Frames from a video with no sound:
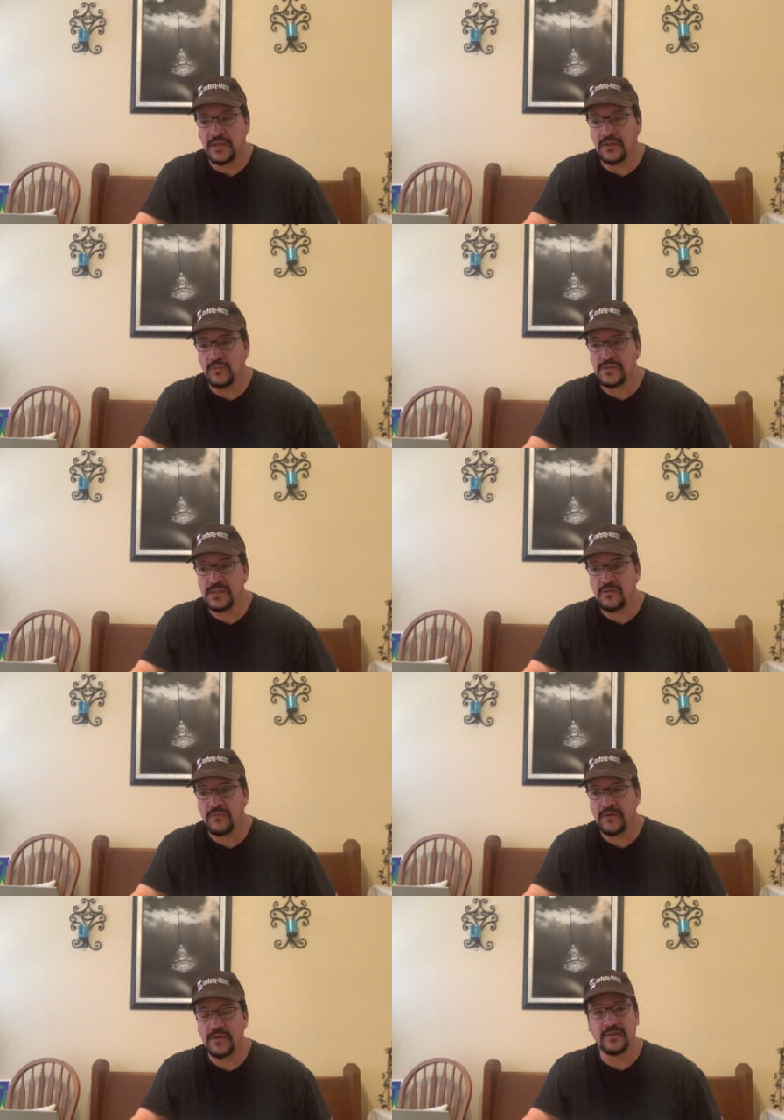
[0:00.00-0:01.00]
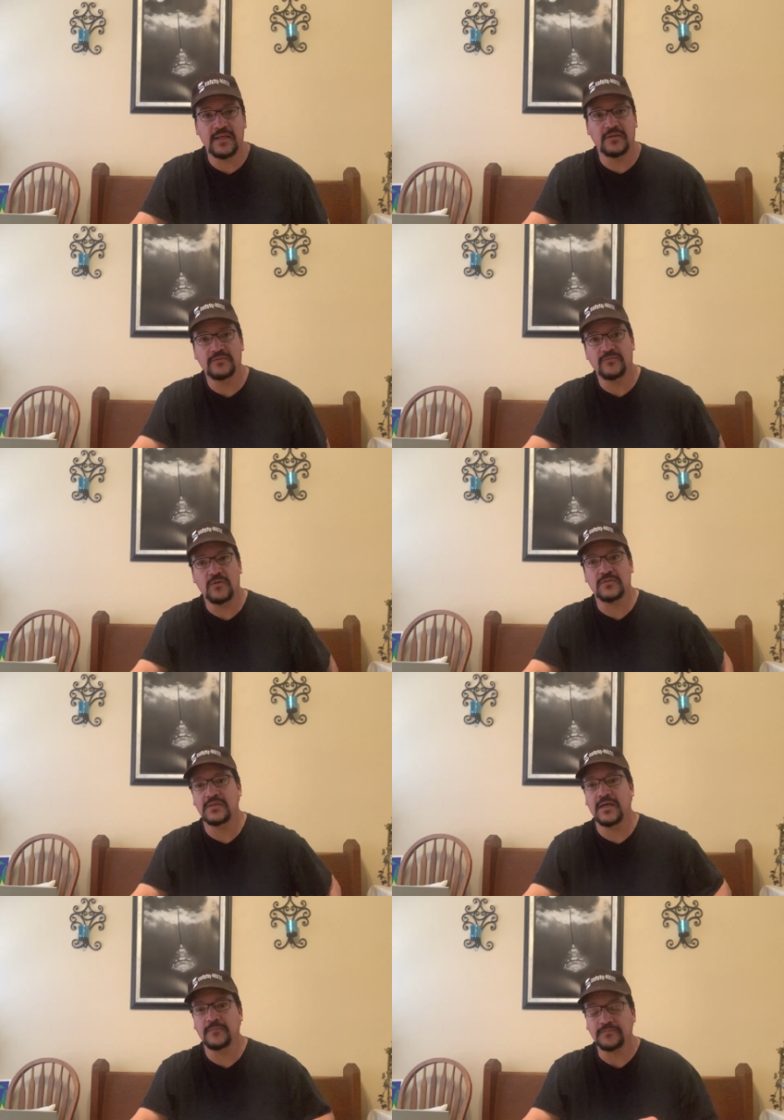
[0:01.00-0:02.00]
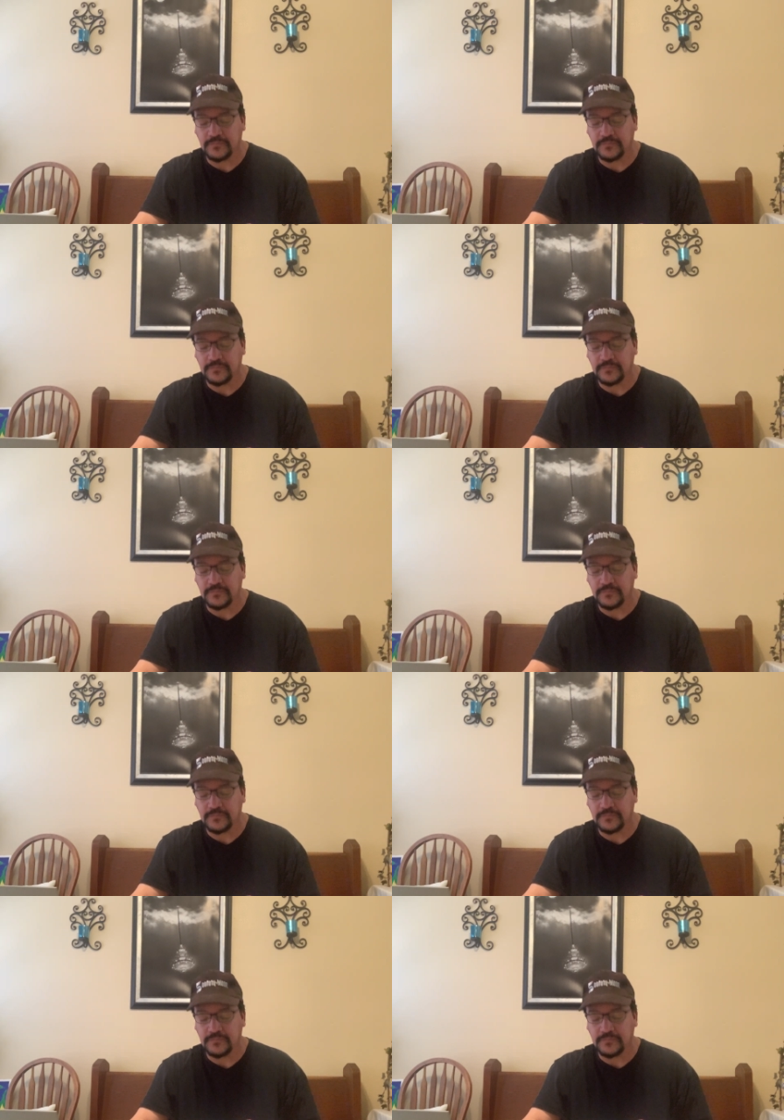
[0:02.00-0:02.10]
We're seeing over 100,000 volts now.